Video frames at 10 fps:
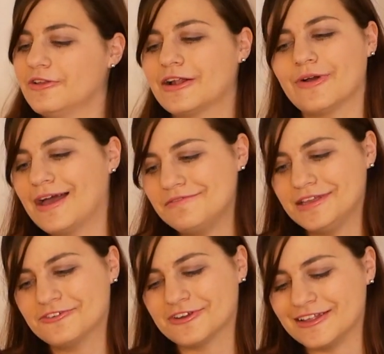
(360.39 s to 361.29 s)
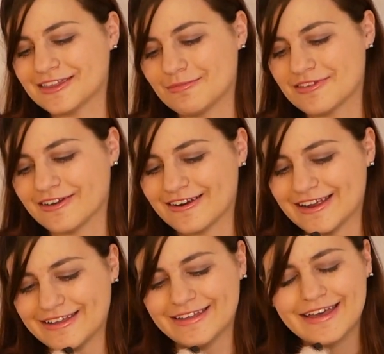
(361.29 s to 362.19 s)
I don't have any treats, I'm
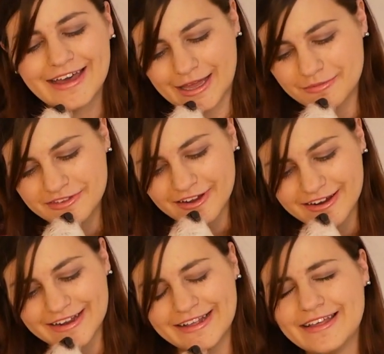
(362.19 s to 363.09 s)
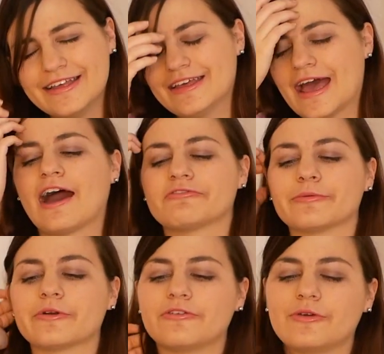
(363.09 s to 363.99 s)
sorry.
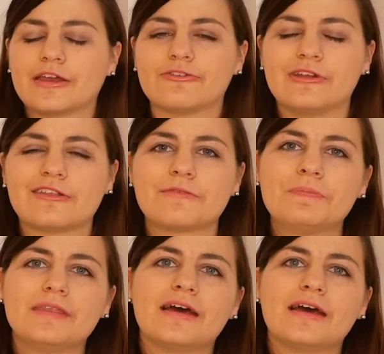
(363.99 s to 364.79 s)
Afterwards you get treats.